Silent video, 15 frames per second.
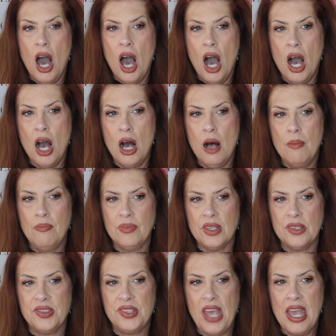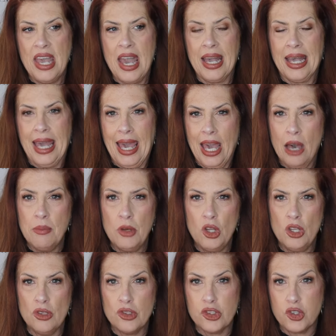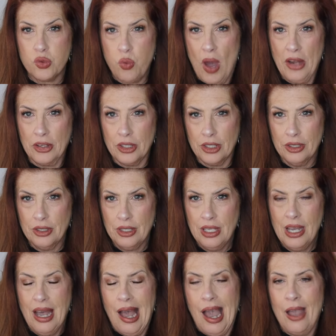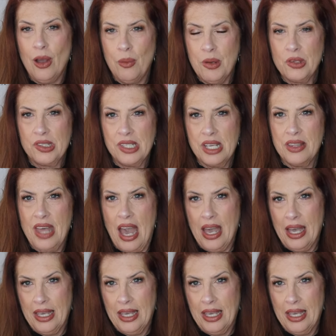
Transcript: um, say a camel sweater, I almost did that.